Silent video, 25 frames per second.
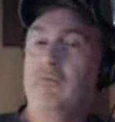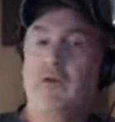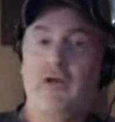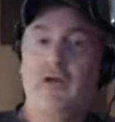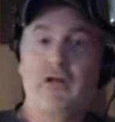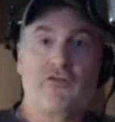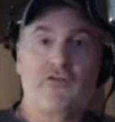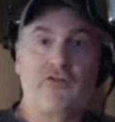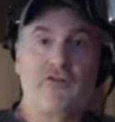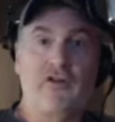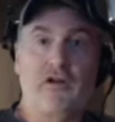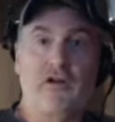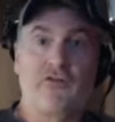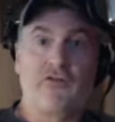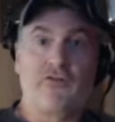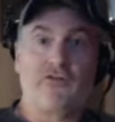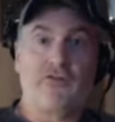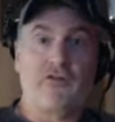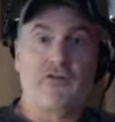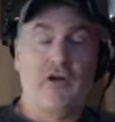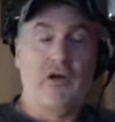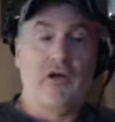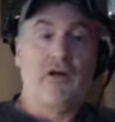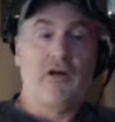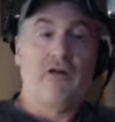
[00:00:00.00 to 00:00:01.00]
It's
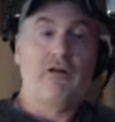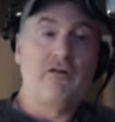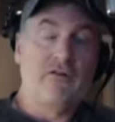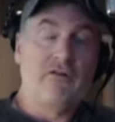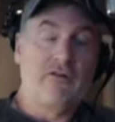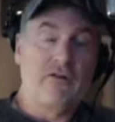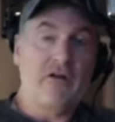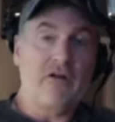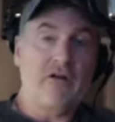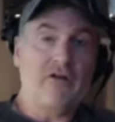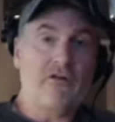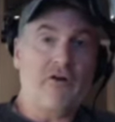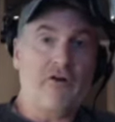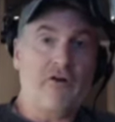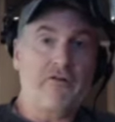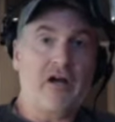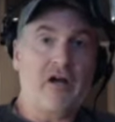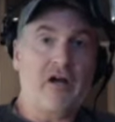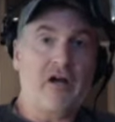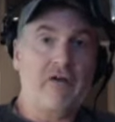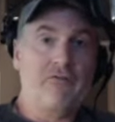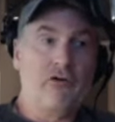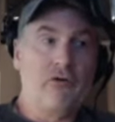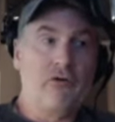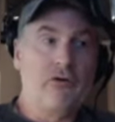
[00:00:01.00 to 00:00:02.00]
you don't
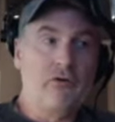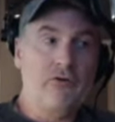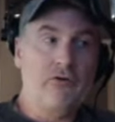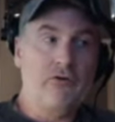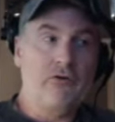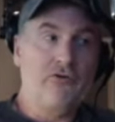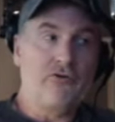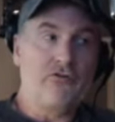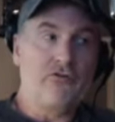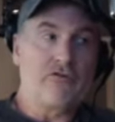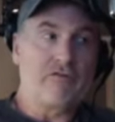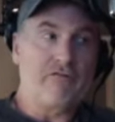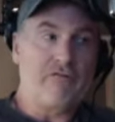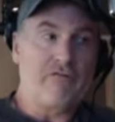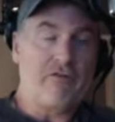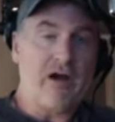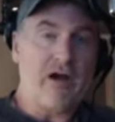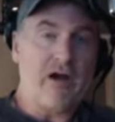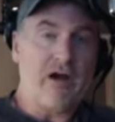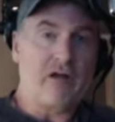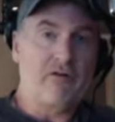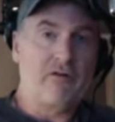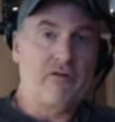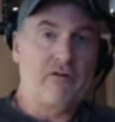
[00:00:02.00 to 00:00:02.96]
ever lose the fact.